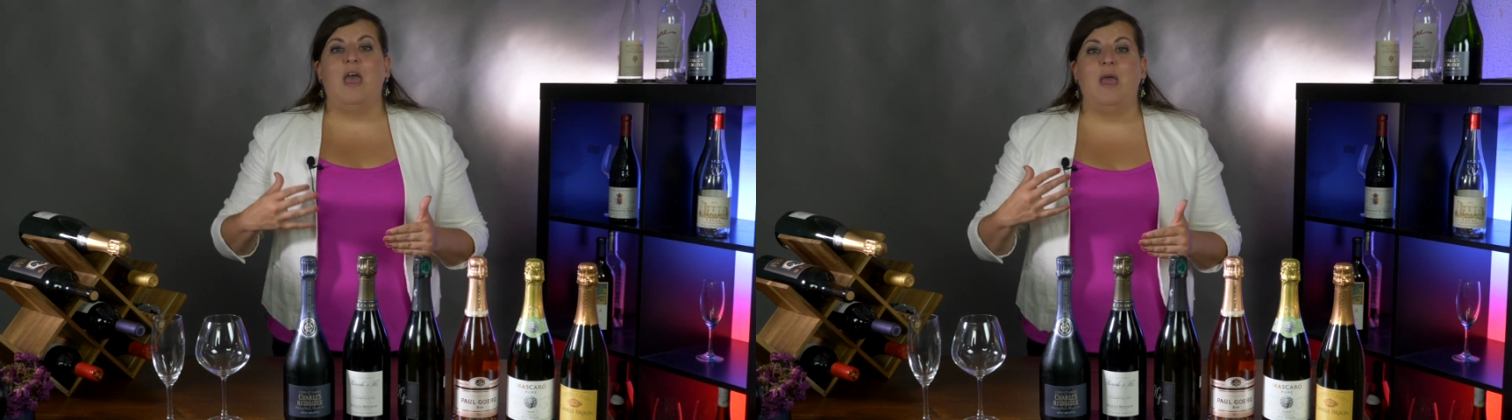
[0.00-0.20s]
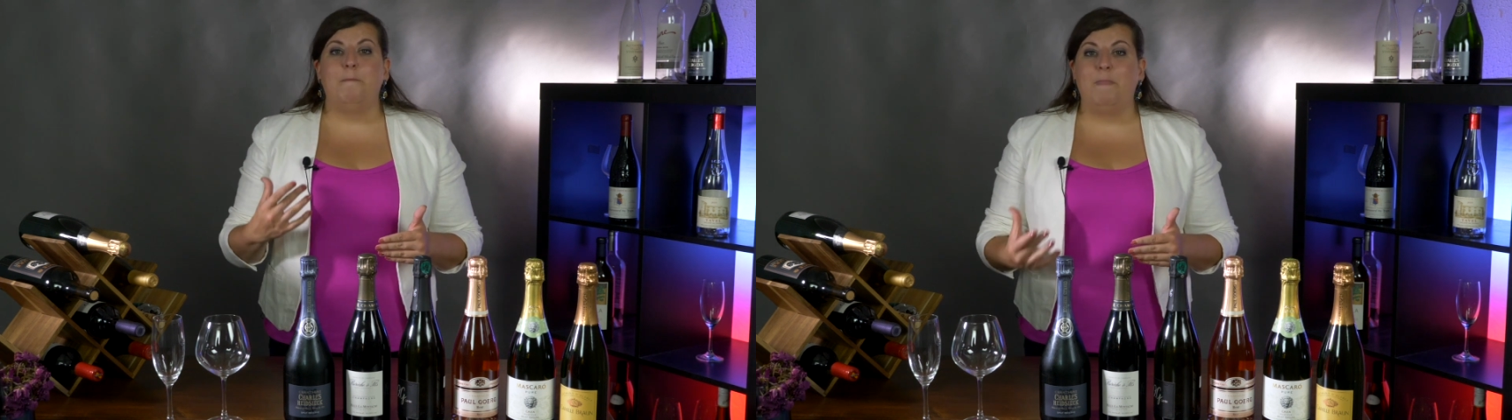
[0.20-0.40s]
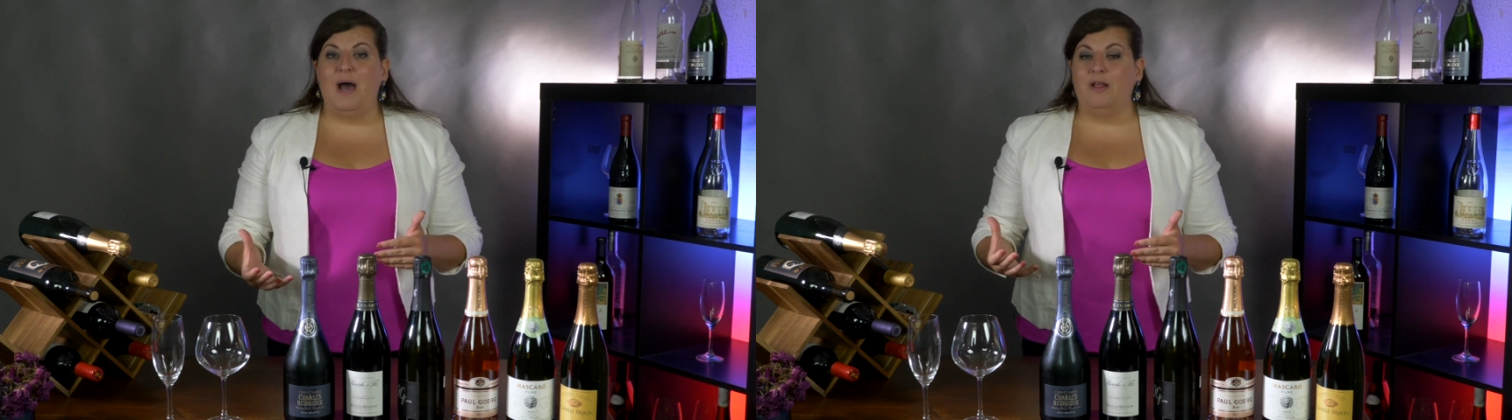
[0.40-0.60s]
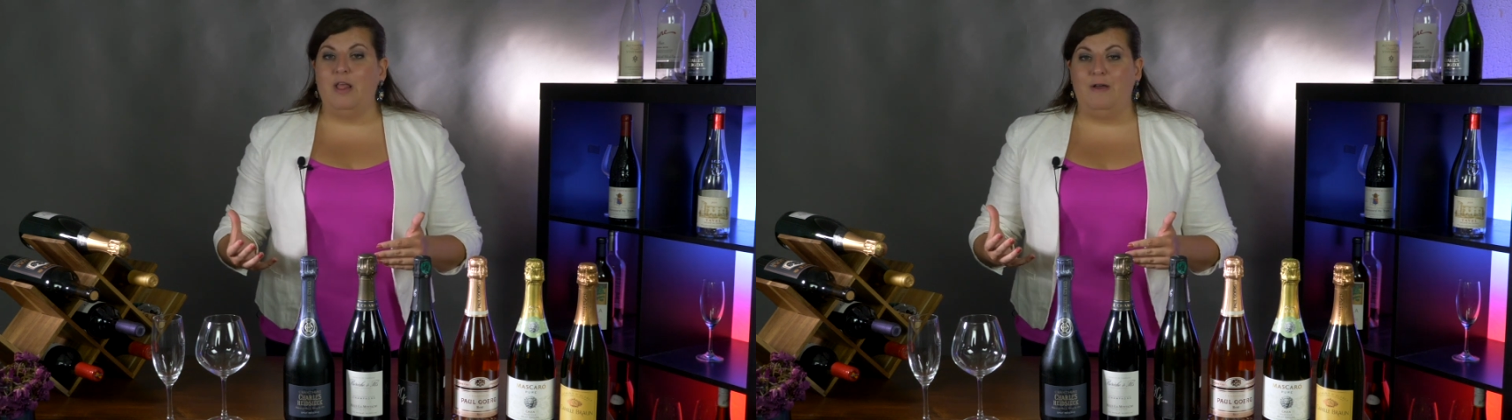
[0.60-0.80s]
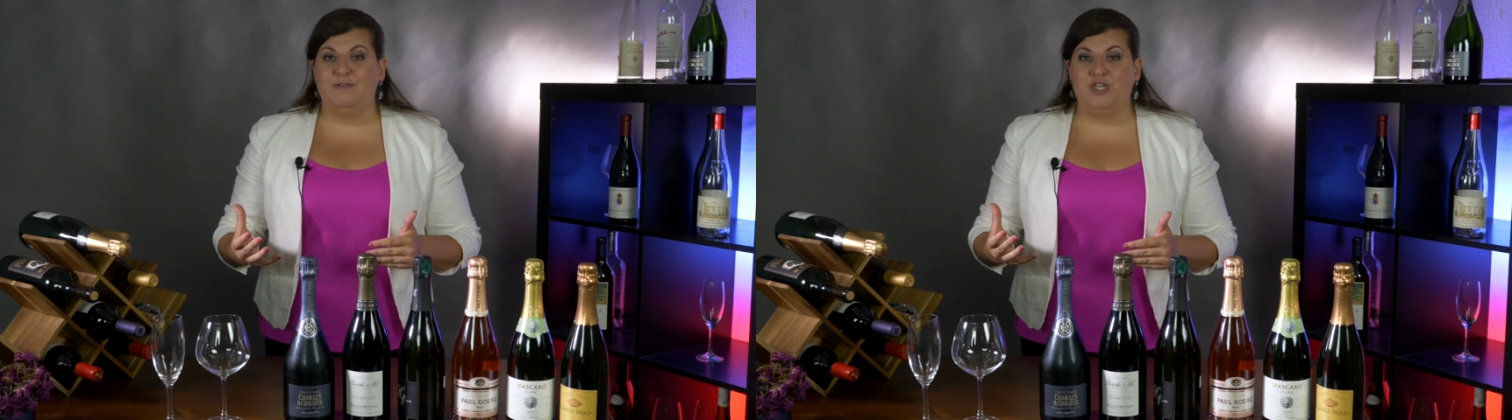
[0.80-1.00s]
a
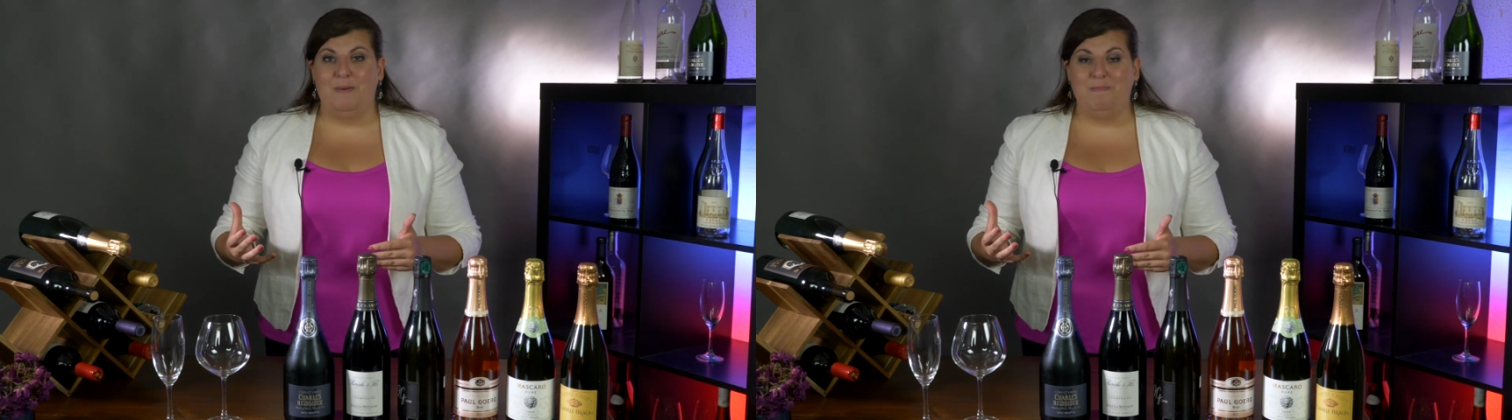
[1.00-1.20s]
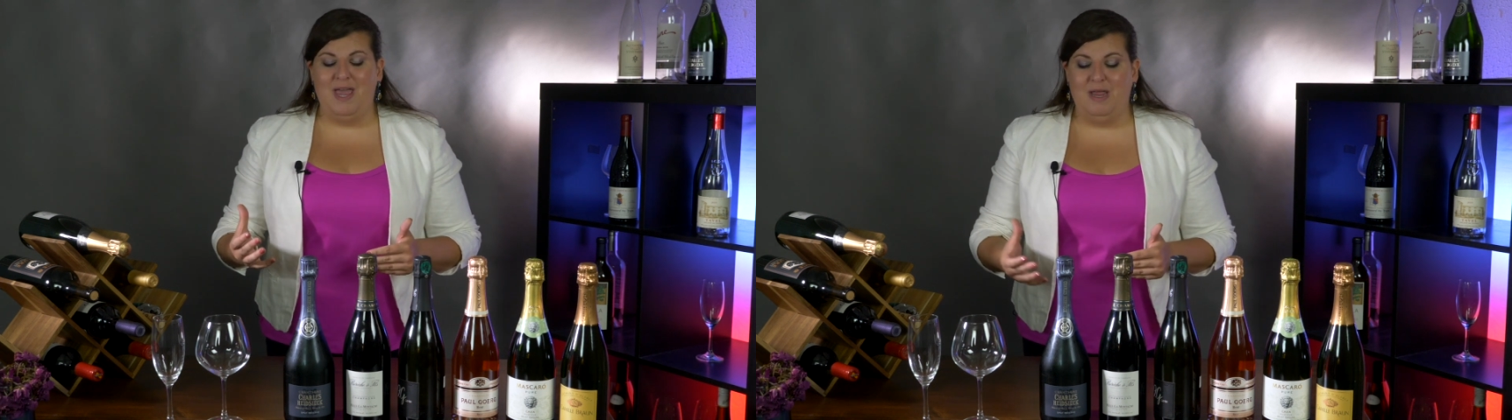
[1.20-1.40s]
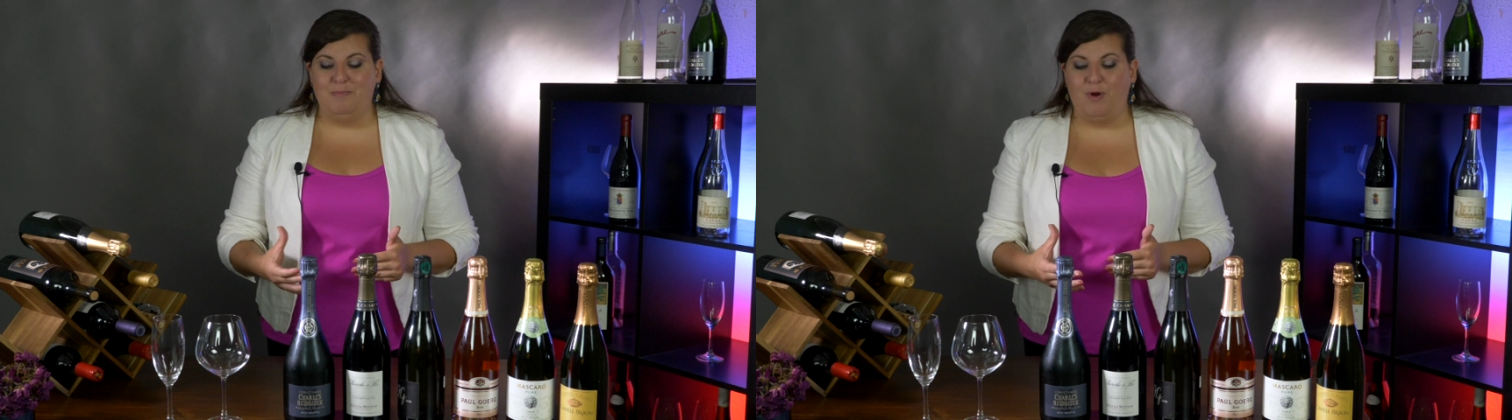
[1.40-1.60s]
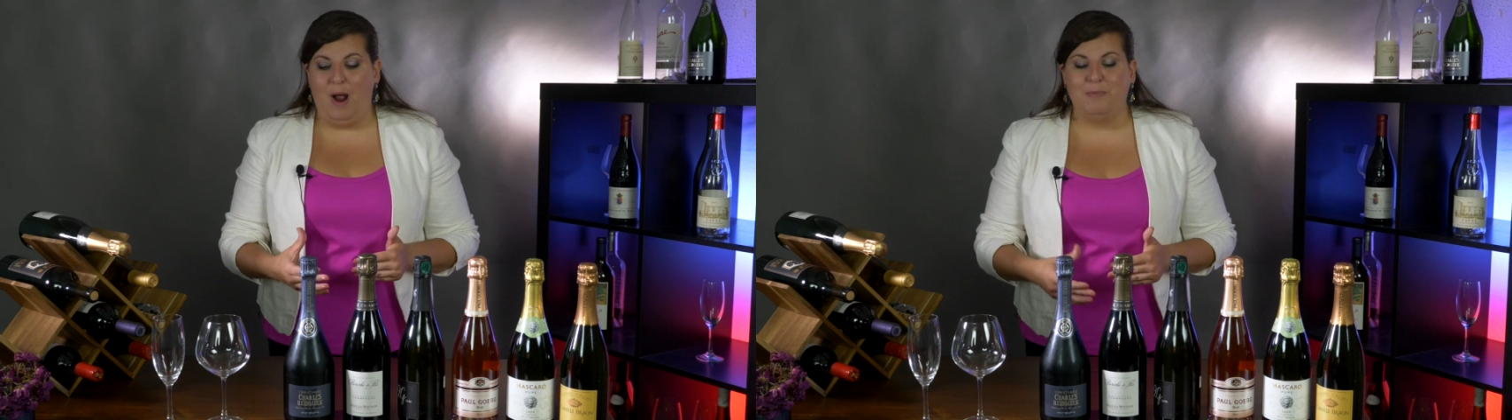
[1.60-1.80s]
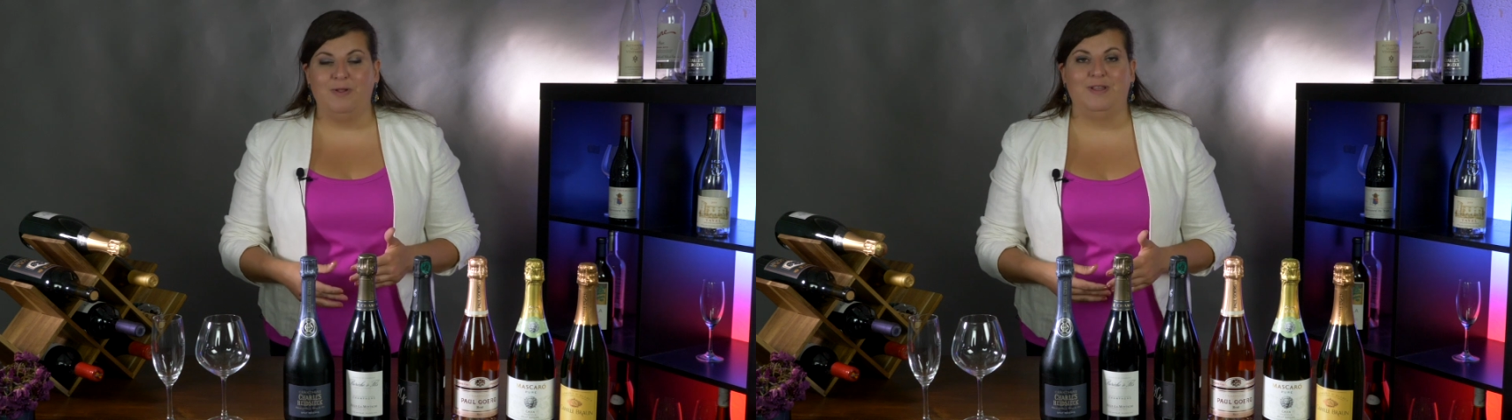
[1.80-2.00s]
bottle of champagne
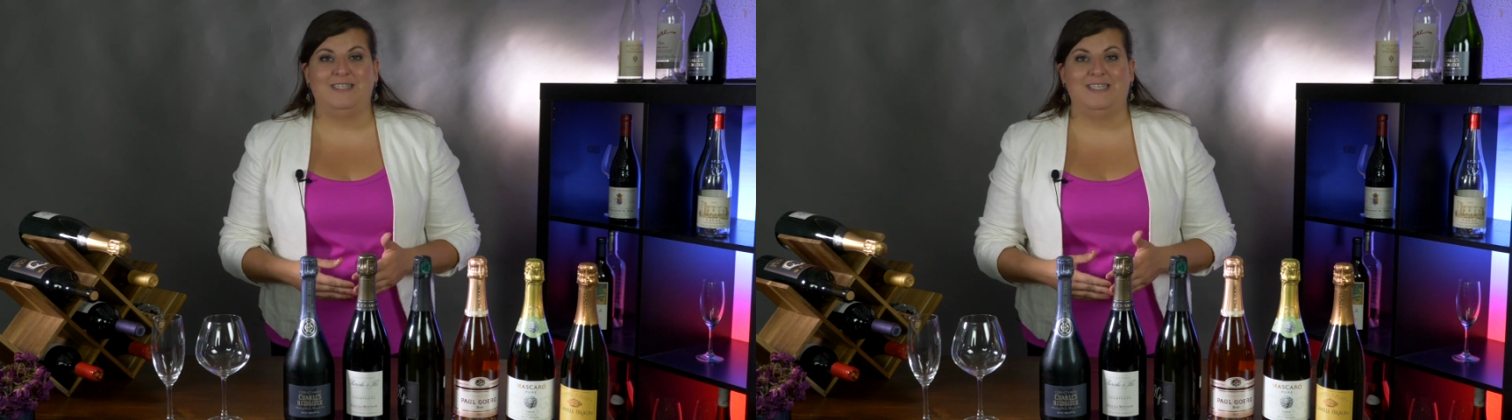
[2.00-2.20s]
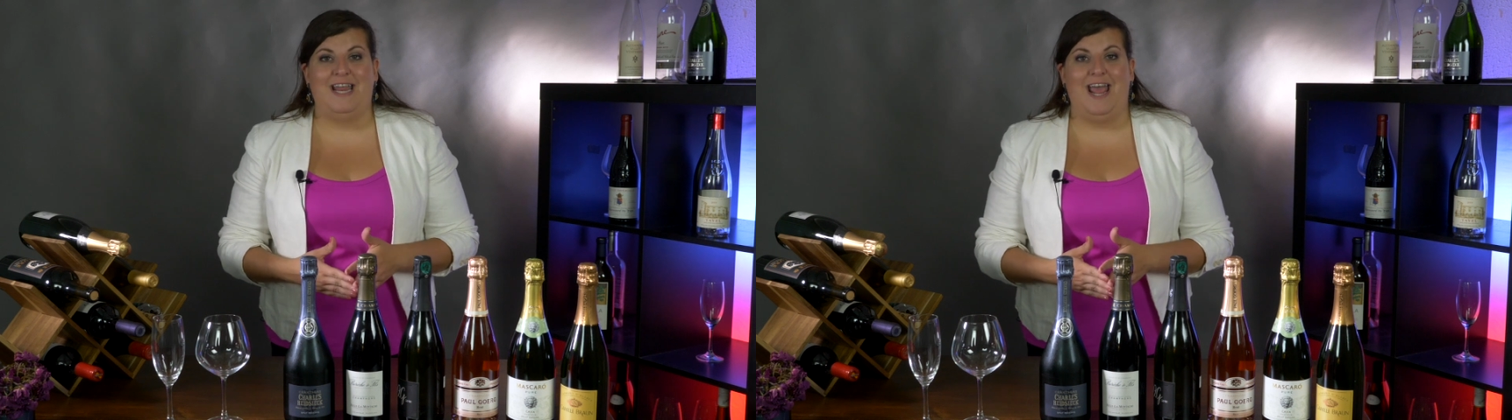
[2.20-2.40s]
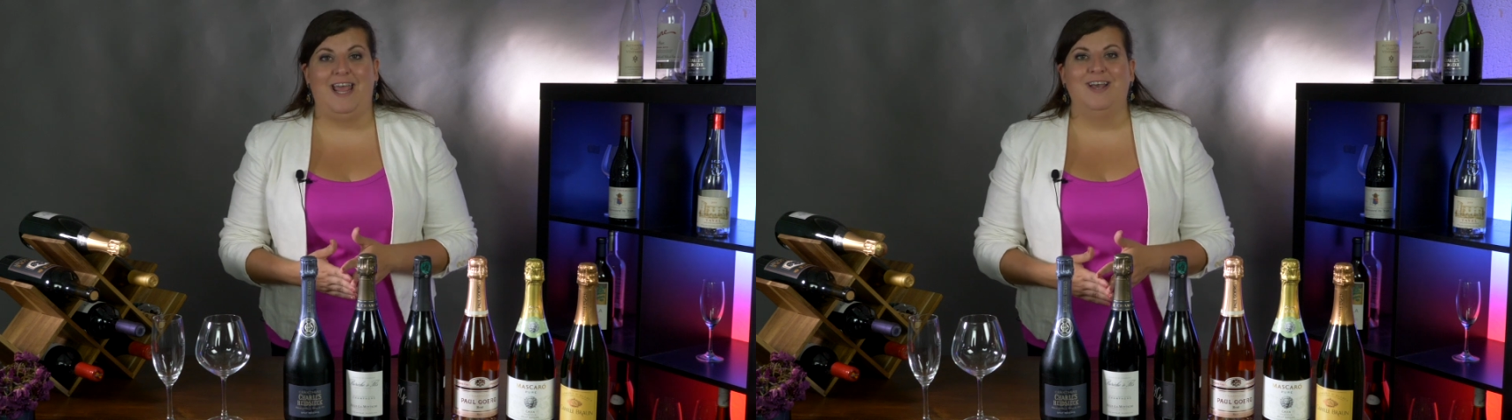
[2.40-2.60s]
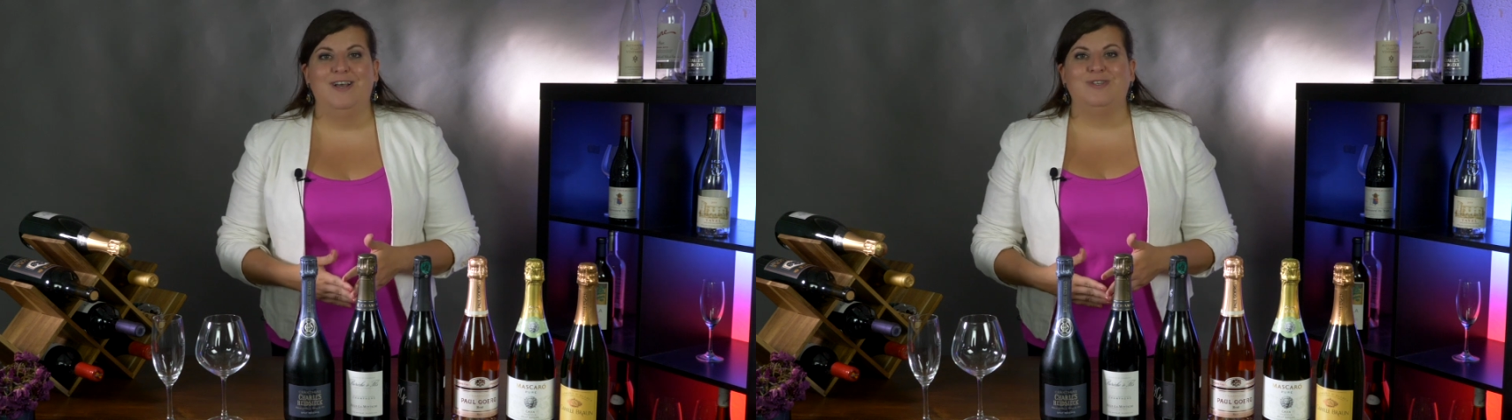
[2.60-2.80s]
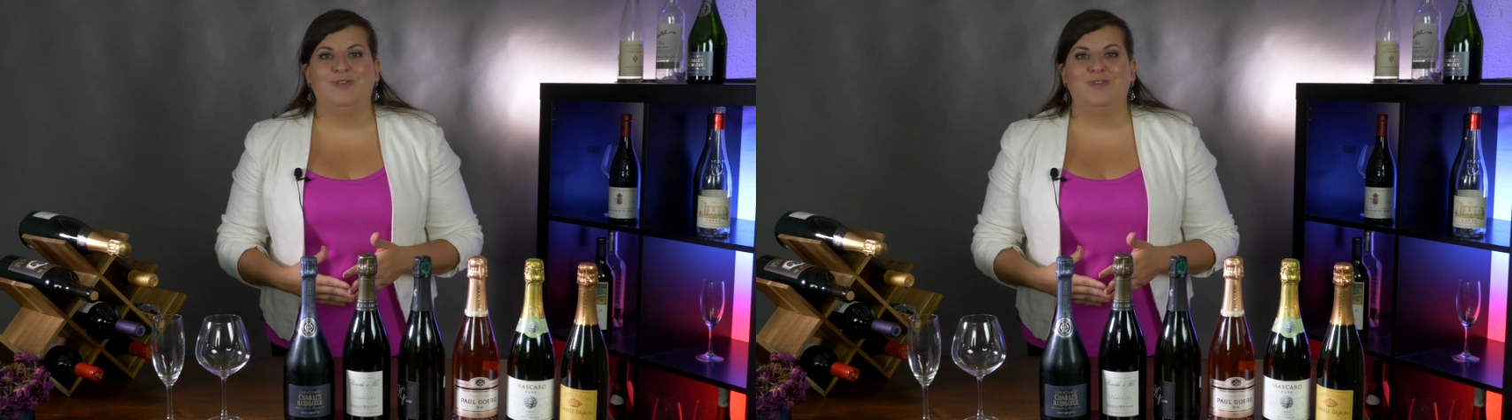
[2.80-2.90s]
properly today